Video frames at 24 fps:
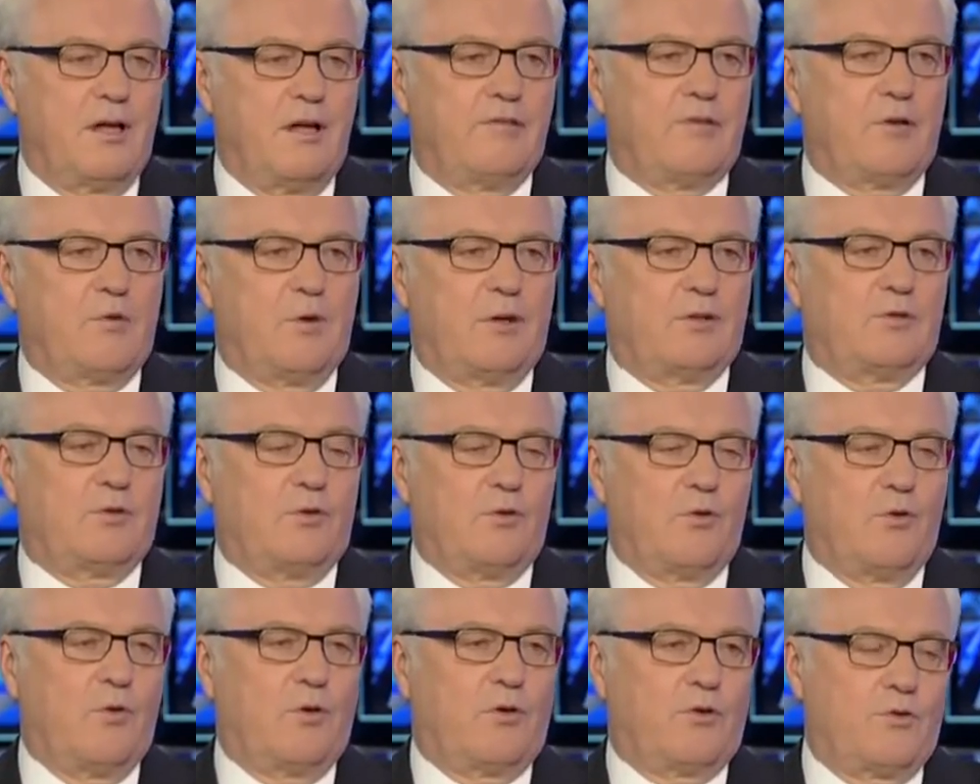if they want to
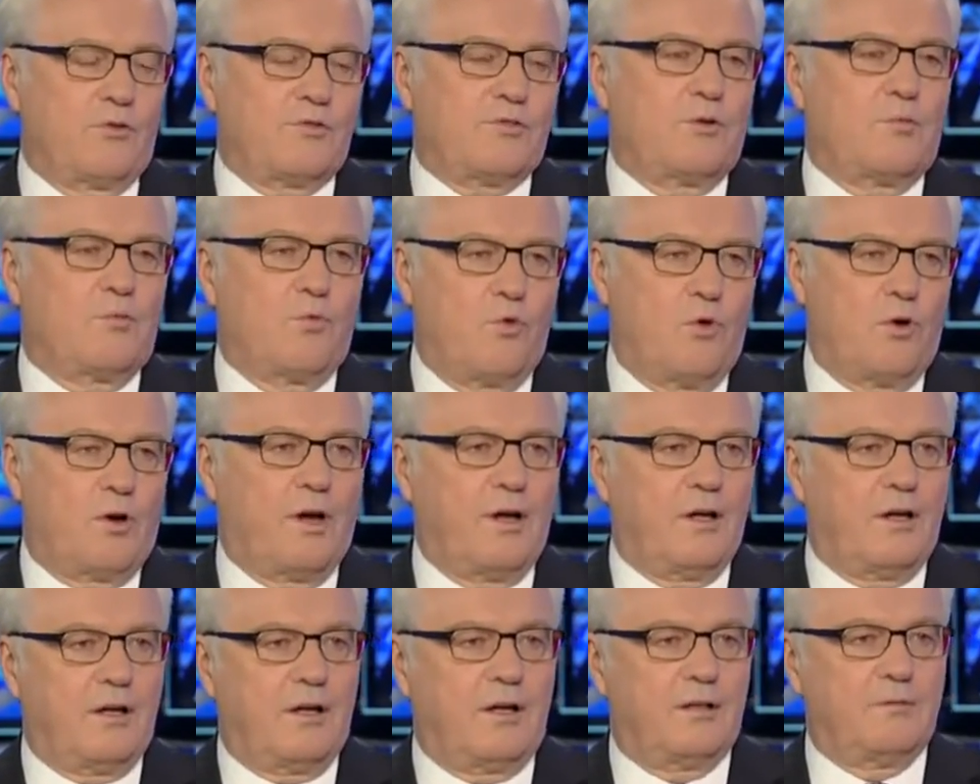go across the
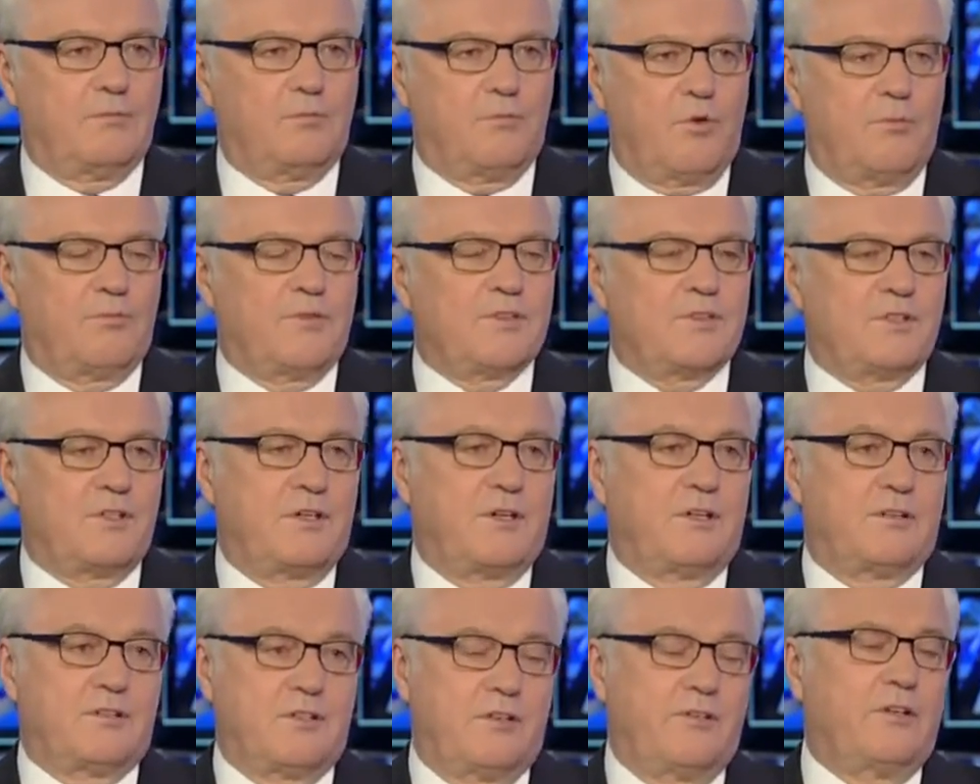border and bomb the
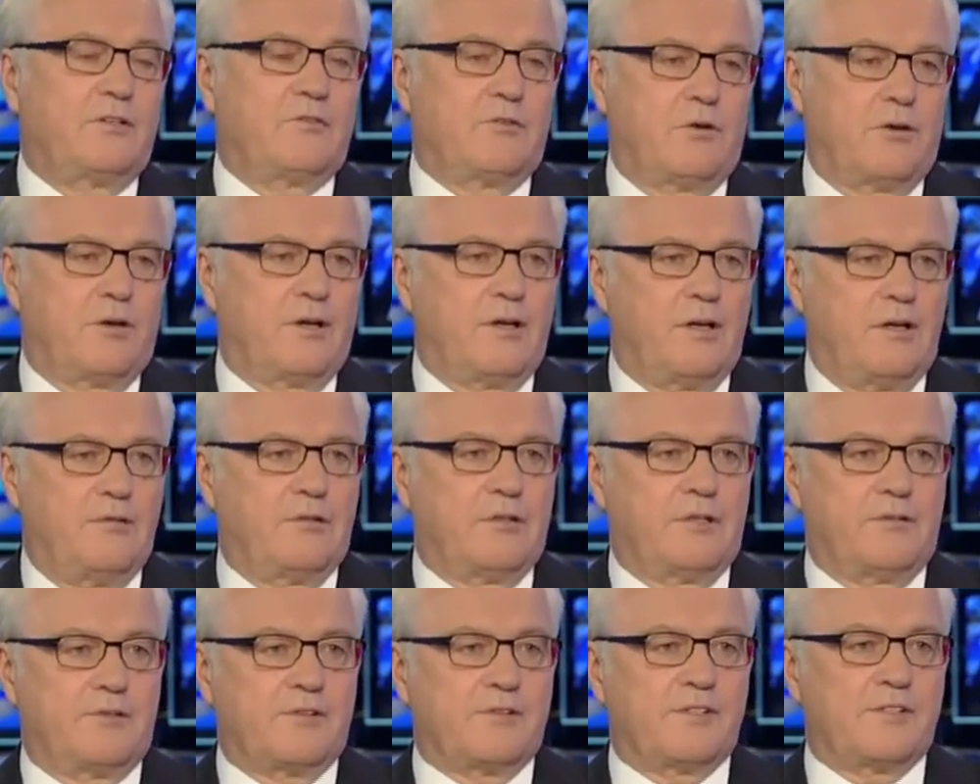Syrian territory,
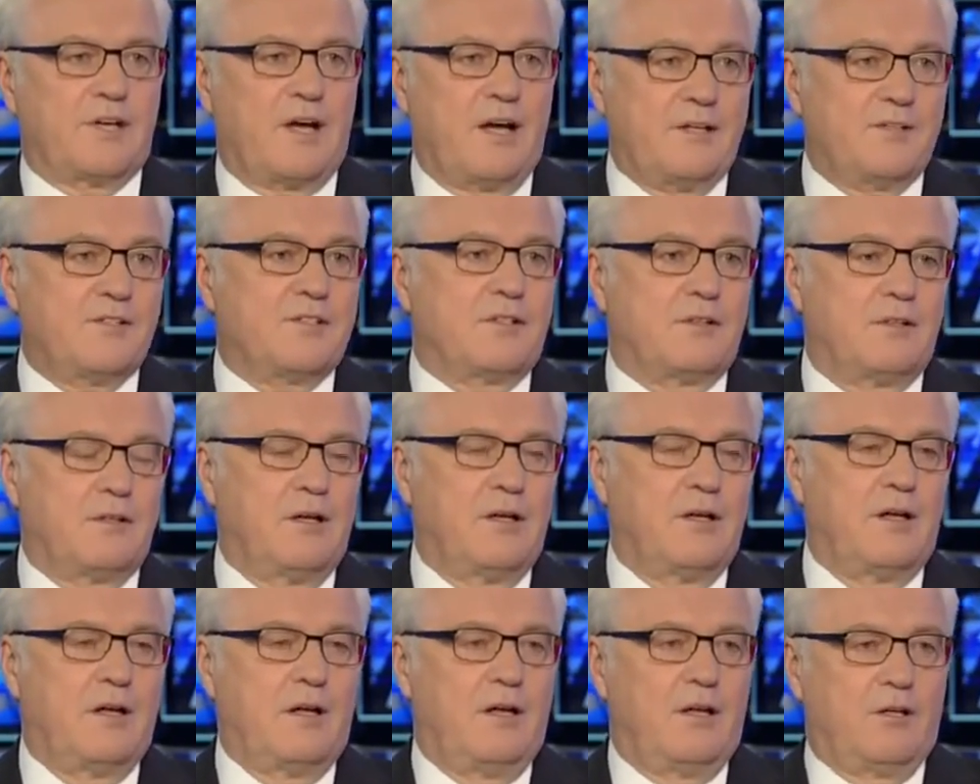even if it's ISIL,
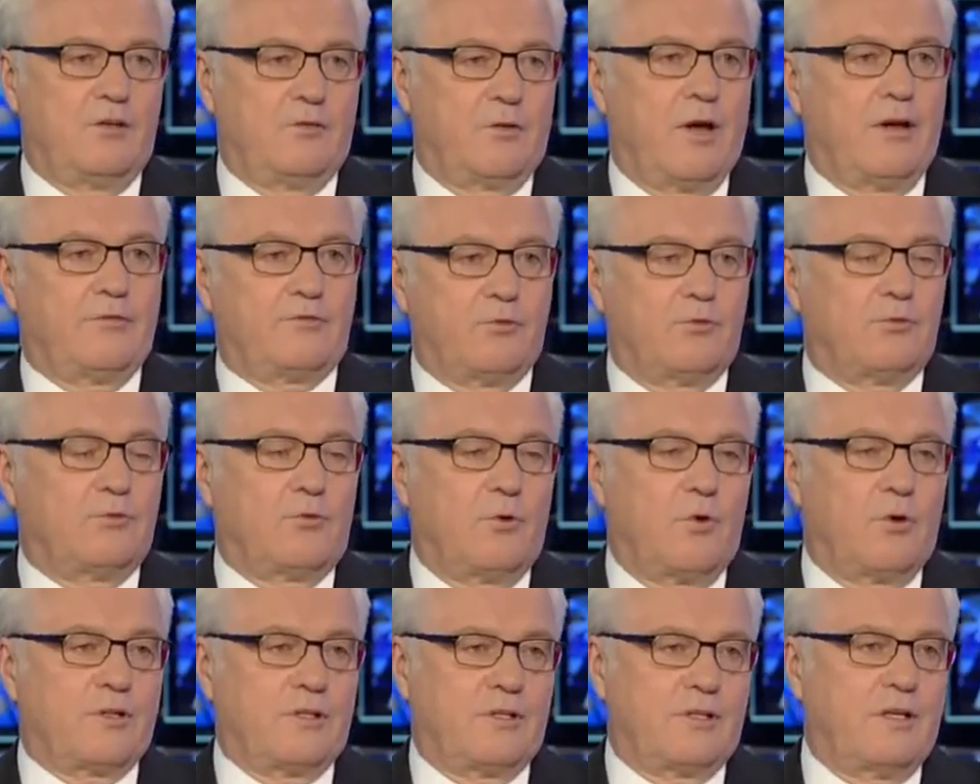they have to
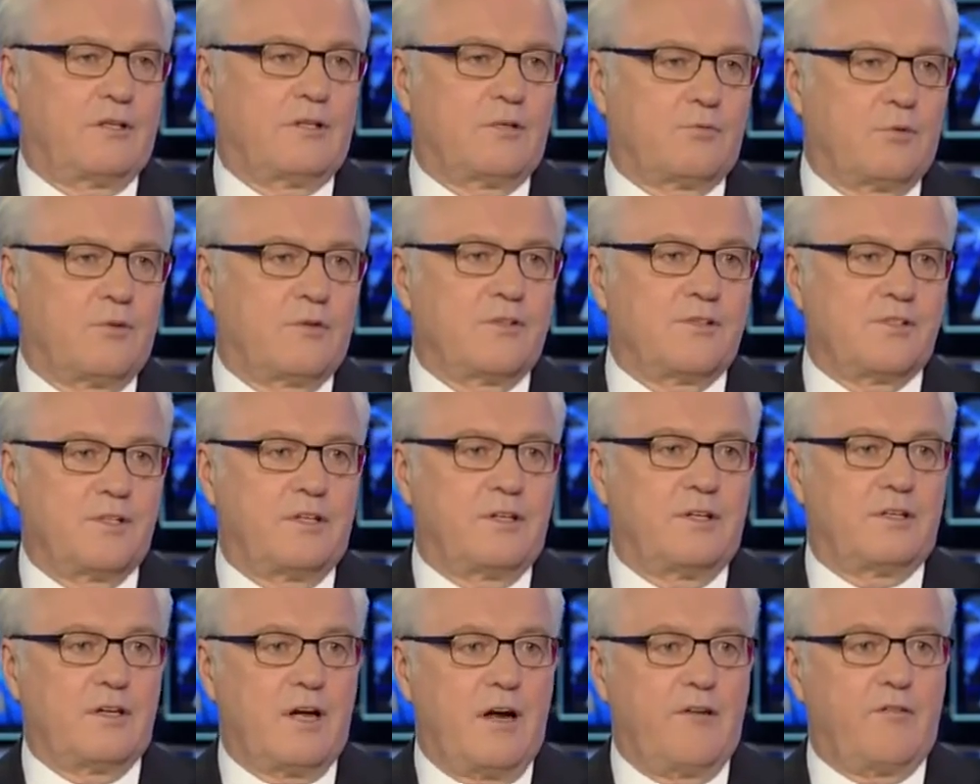coordinate it with the
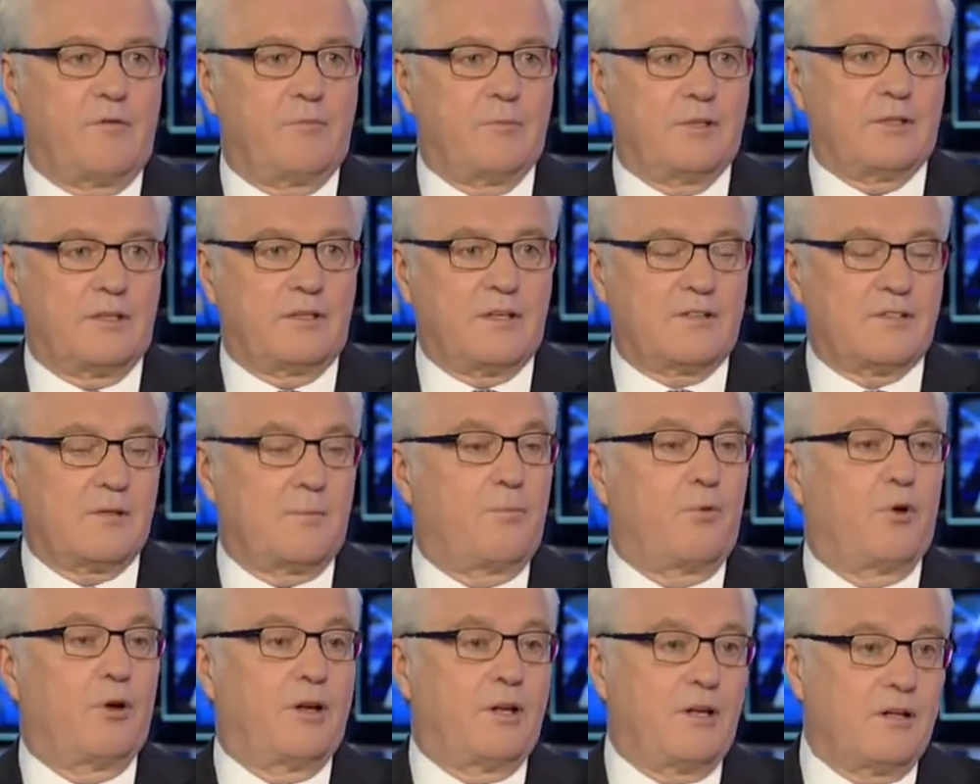Syrian government. It has a
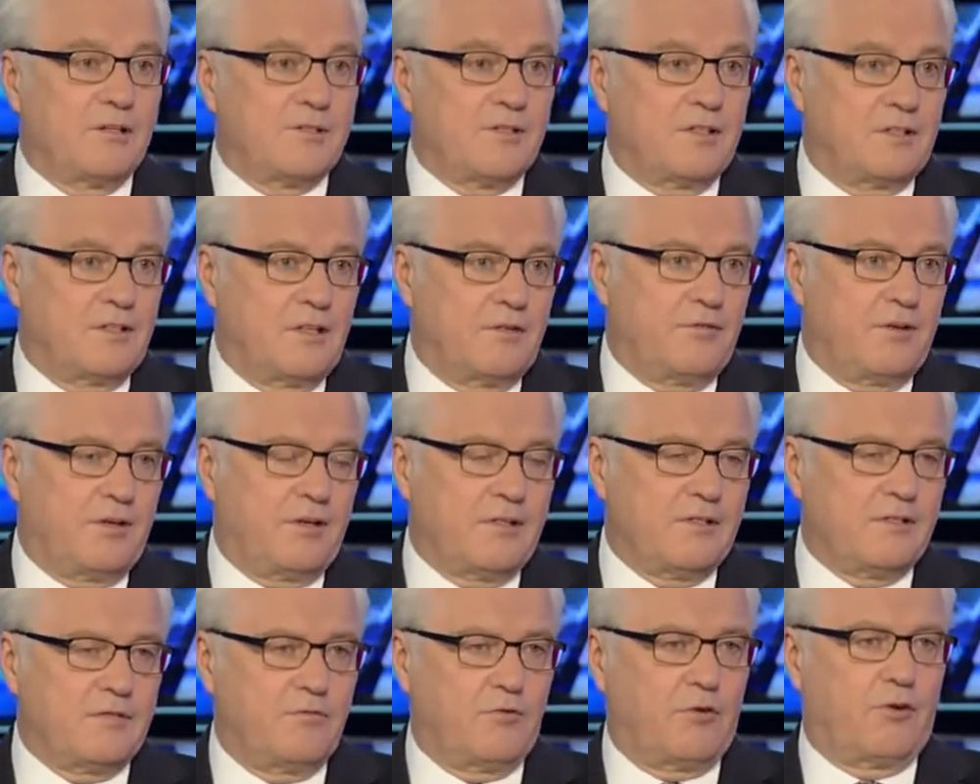political
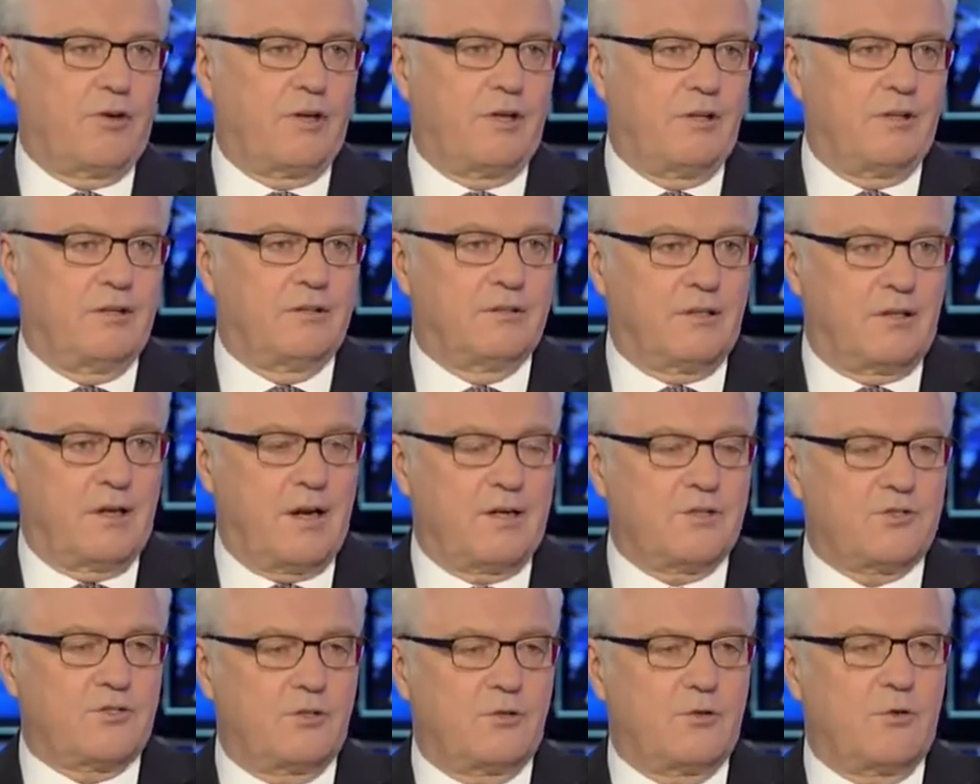significance for a real
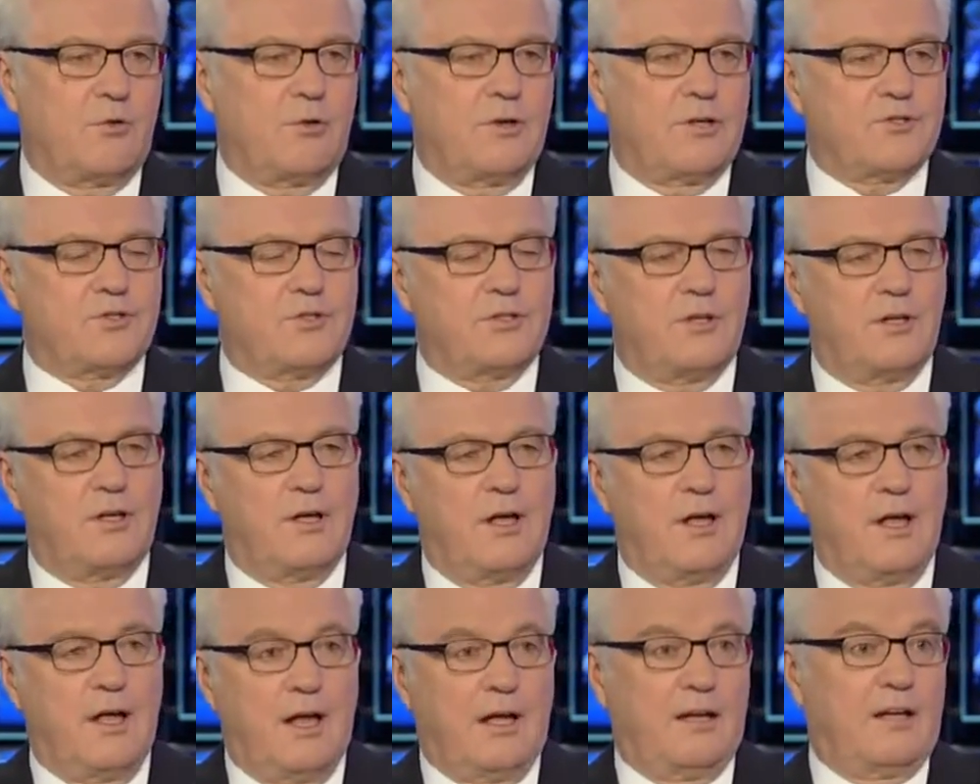international coalition,
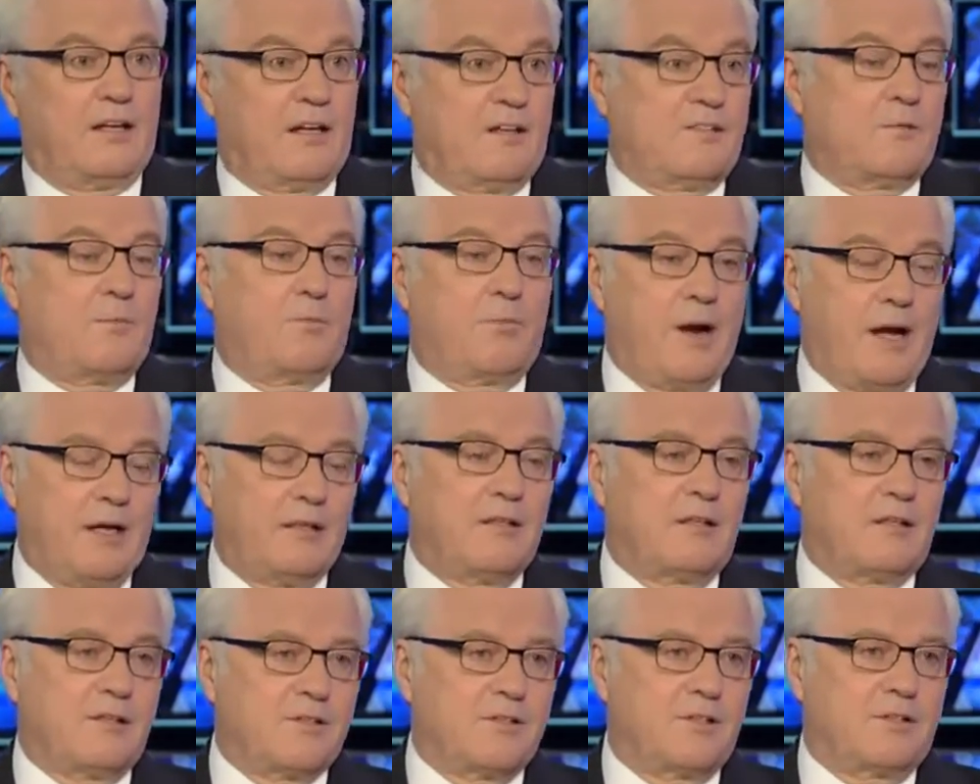and it has a
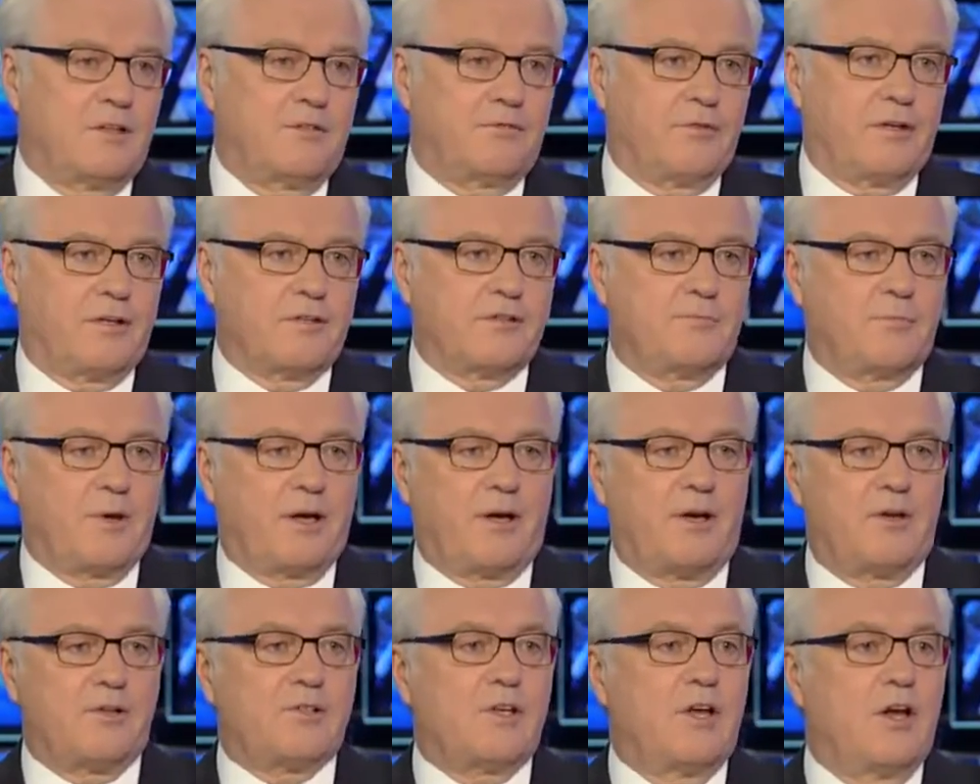practical significance,
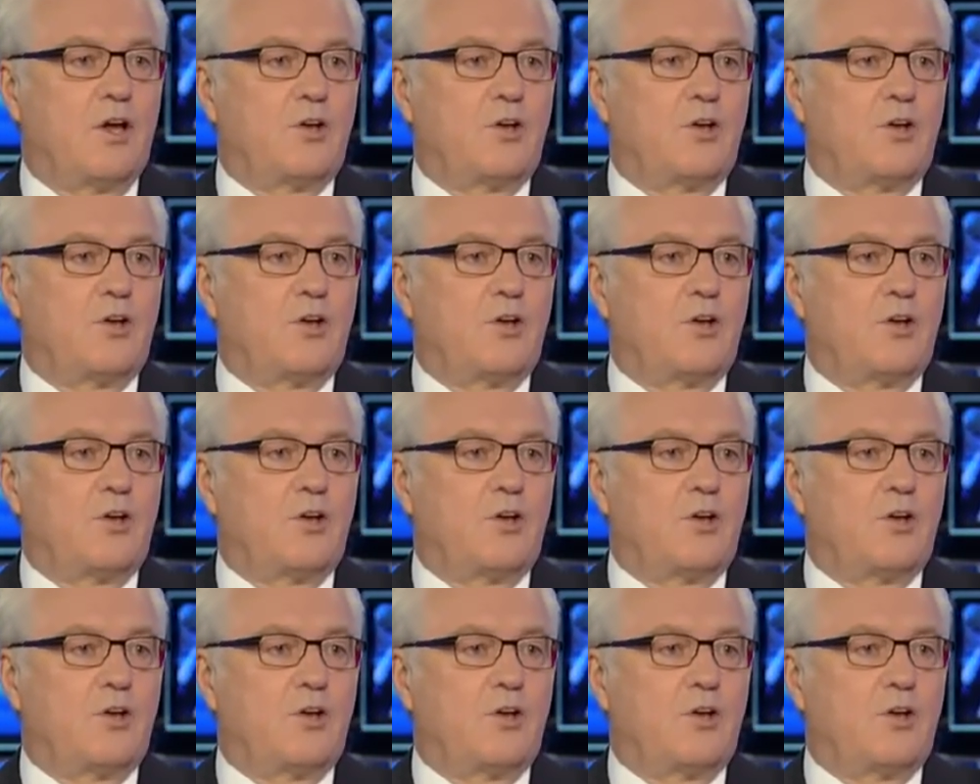because